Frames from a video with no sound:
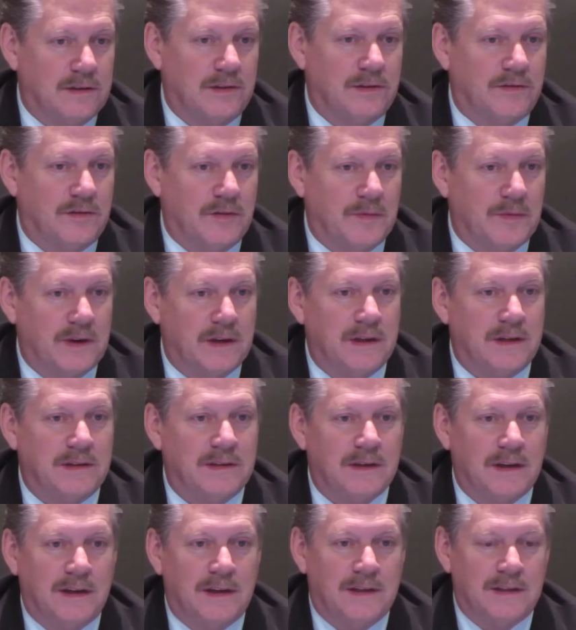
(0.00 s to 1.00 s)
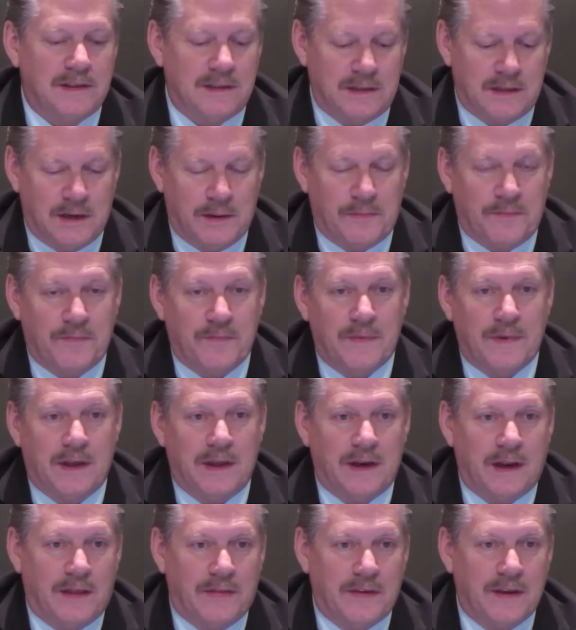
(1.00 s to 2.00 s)
is a tremendous
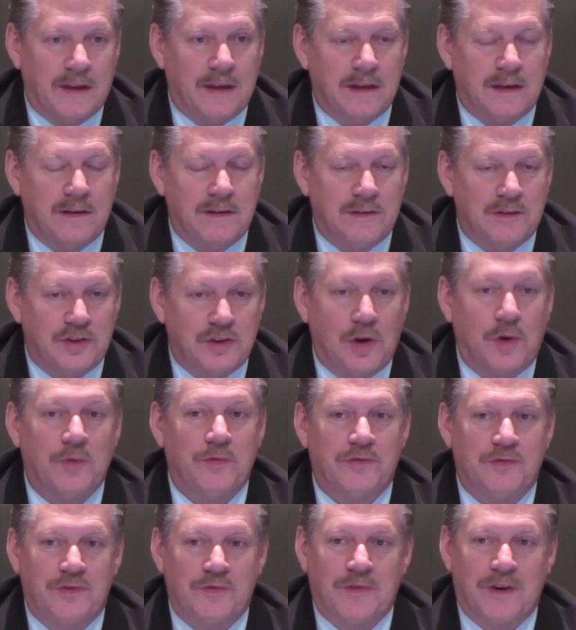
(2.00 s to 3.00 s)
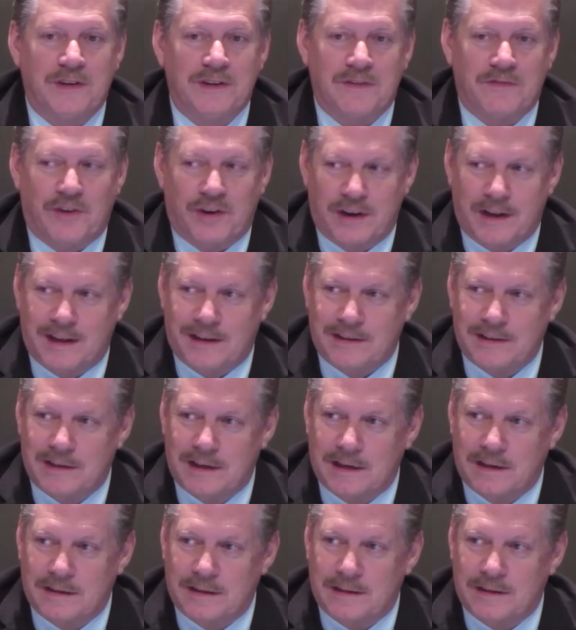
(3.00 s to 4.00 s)
step. And I think it shows the rest of our
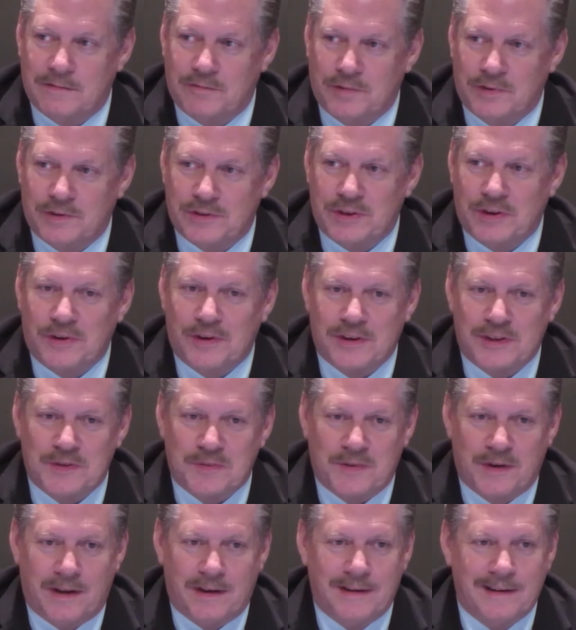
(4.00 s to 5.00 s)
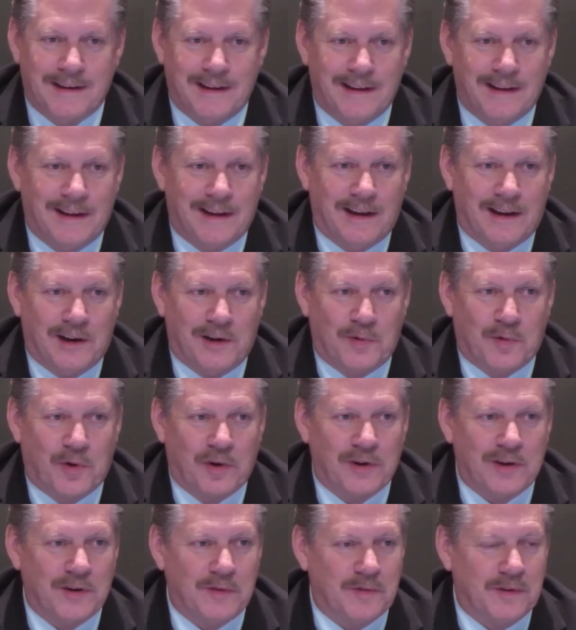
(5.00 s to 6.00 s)
downtown that we're serious about uh,
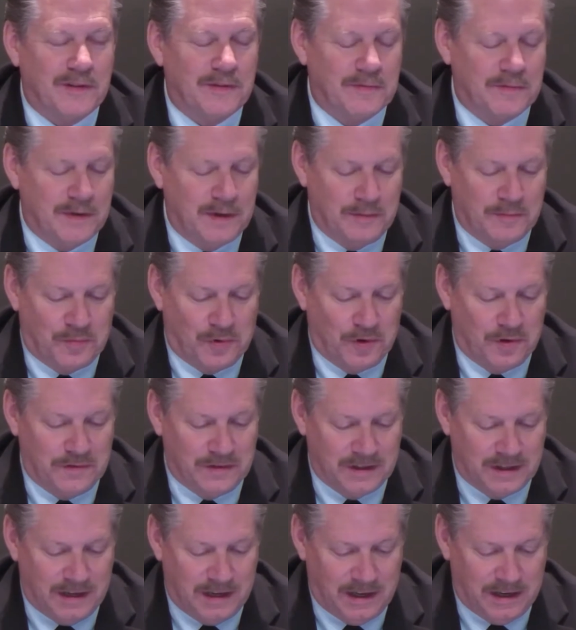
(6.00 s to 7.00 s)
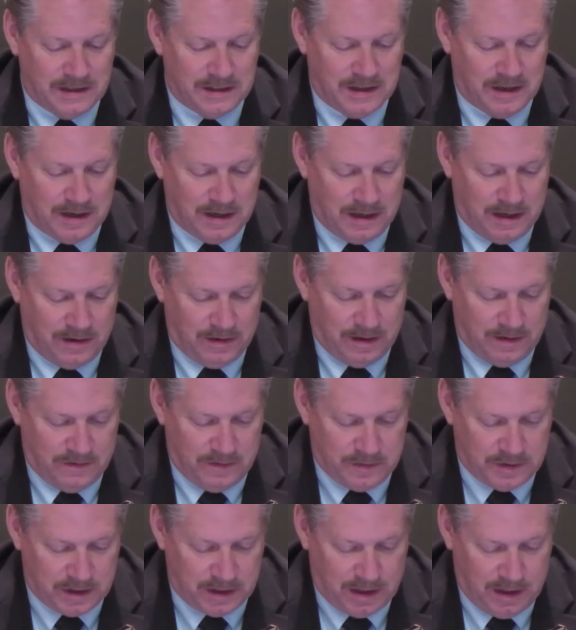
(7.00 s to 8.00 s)
working with improving the downtown
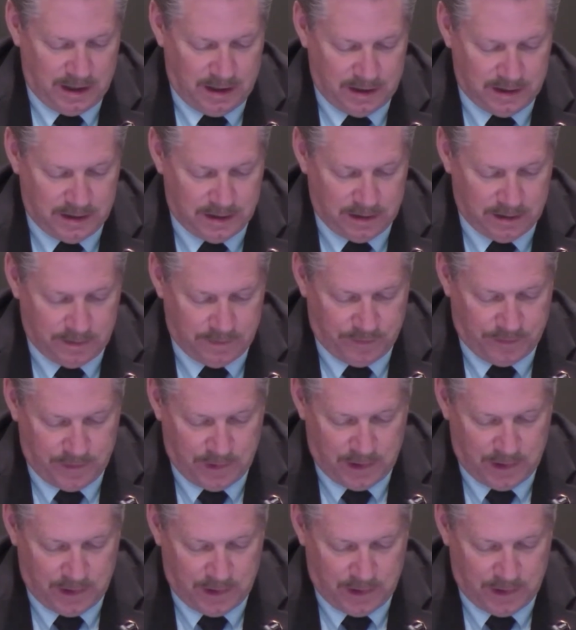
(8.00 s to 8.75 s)
area of Mesquite. So.